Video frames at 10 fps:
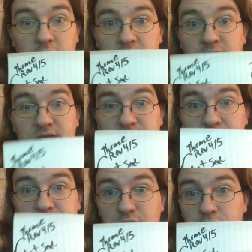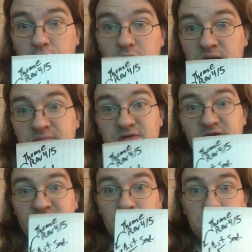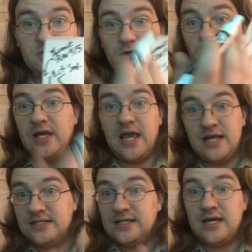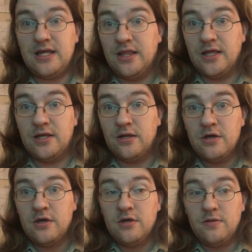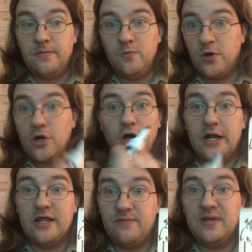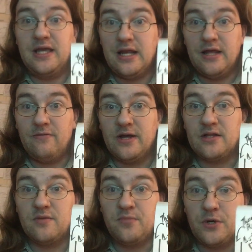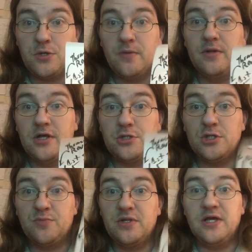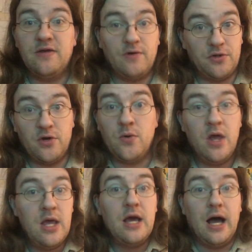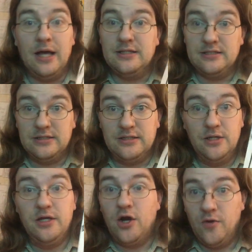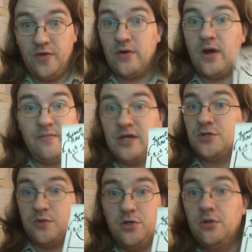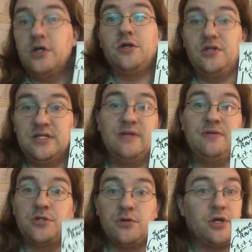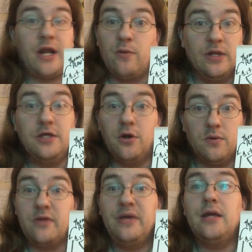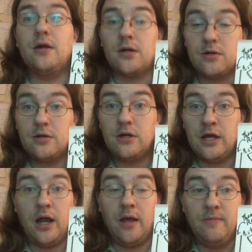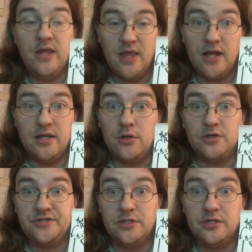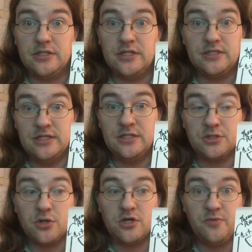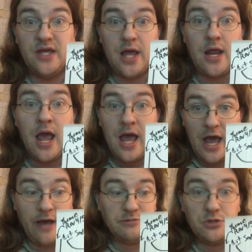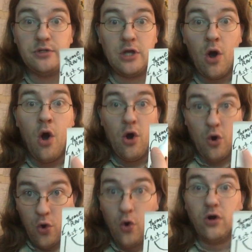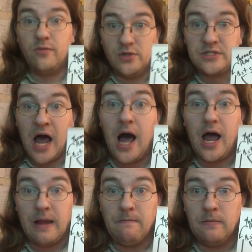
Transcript: and this has to occur after that first seal, we can't say that we're gone at the beginning like the pre-tribulations believe, although I sincerely hope they're right, because when you look at all the stuff that's going on, I really don't want to be here. And I mean that in all seriousness. This is going to be an absolutely horrible time.